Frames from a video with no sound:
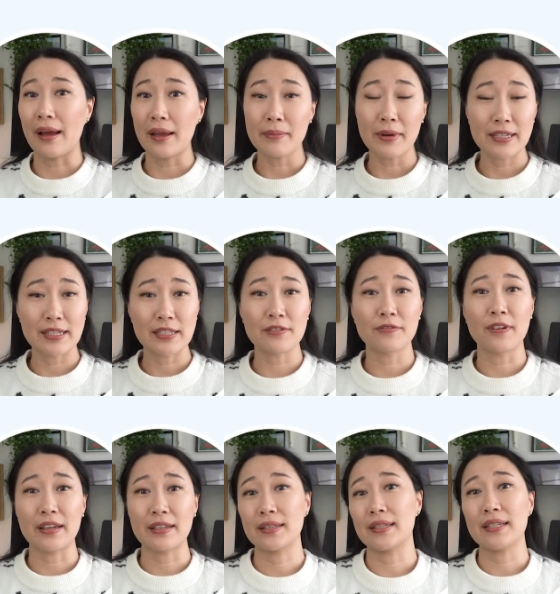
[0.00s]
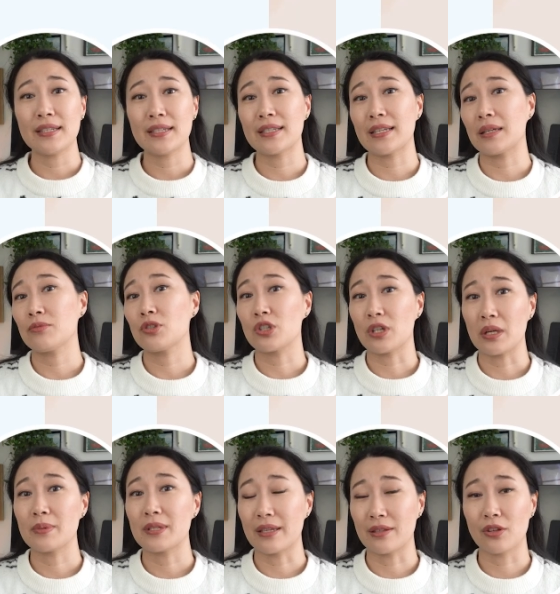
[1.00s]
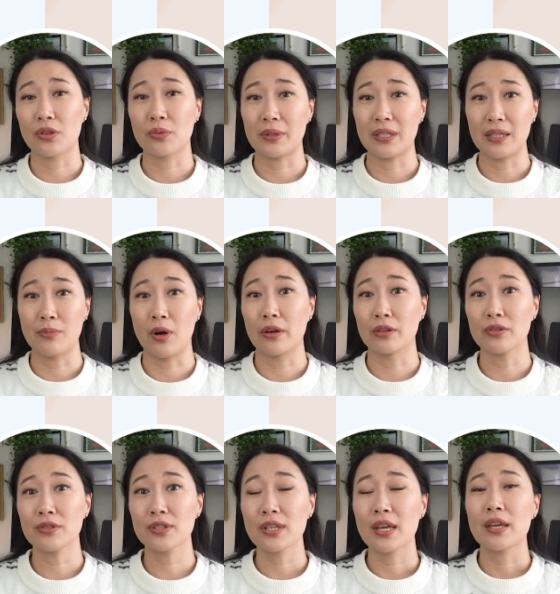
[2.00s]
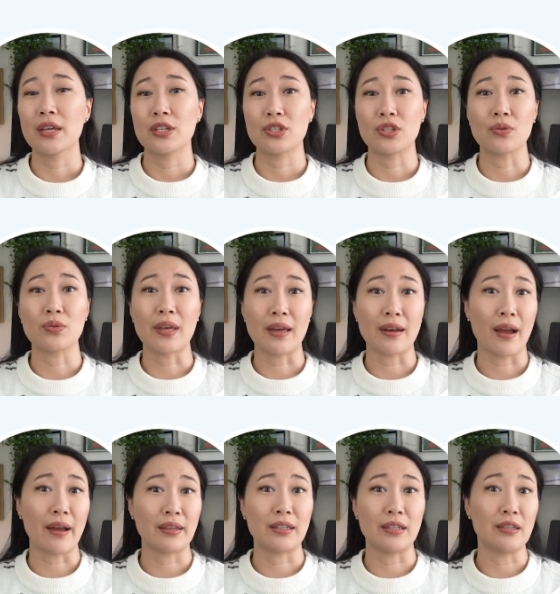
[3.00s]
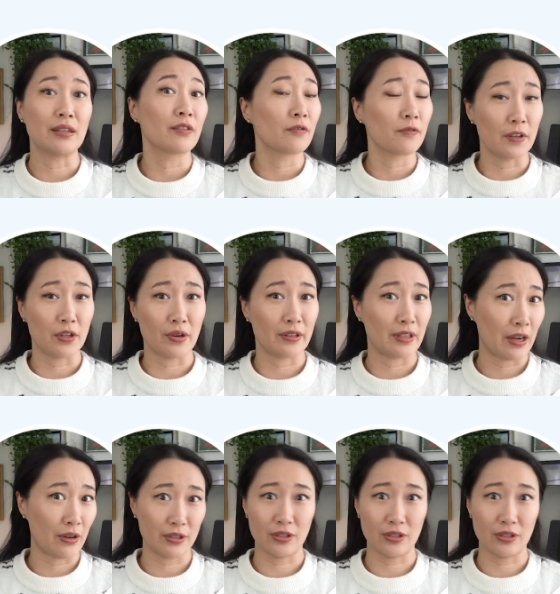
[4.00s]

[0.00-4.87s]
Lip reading: I'm identifying these same shapes in the 3D models so that I can figure out how